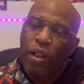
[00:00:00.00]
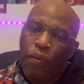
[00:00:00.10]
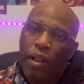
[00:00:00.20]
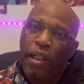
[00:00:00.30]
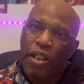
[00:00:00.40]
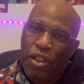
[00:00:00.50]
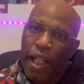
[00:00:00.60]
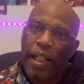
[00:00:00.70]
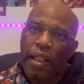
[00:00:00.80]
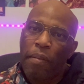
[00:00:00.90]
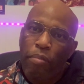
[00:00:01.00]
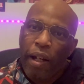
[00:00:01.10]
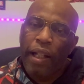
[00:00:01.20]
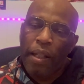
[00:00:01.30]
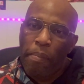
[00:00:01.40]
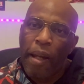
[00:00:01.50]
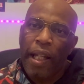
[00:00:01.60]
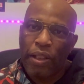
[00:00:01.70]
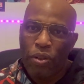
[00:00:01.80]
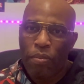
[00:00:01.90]
really shaking and breaking the
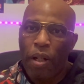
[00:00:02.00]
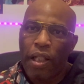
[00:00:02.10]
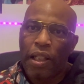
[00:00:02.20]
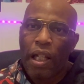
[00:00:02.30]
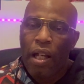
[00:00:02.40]
bank too much.